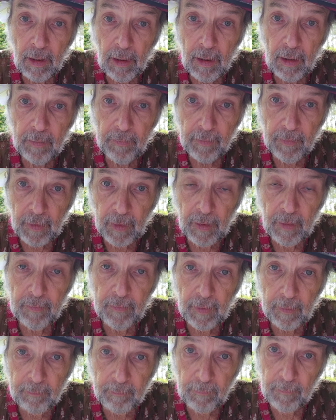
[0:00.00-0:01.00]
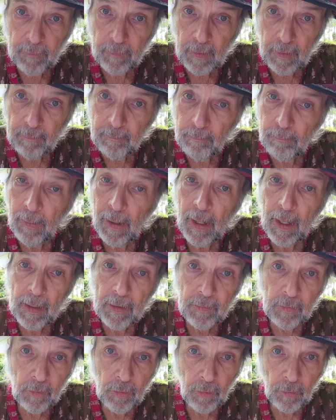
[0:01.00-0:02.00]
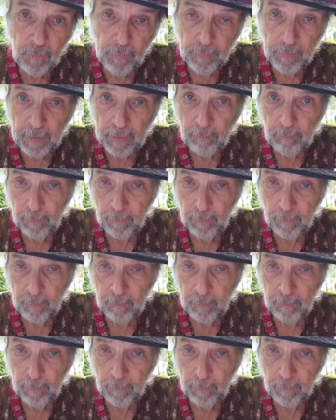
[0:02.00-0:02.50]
And then they bind the whole thing